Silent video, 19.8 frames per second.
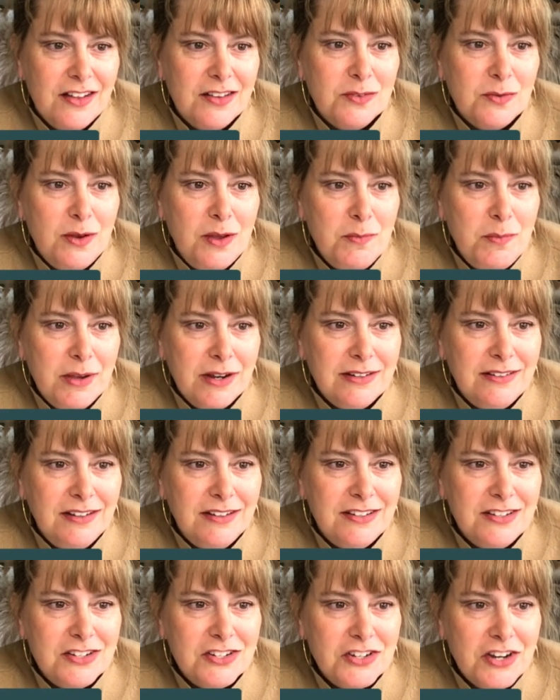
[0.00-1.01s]
That's why I picked
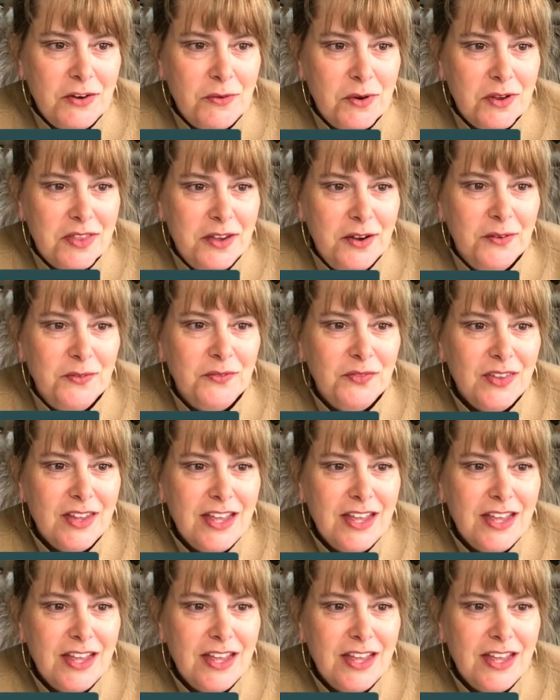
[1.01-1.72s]
it to share with you.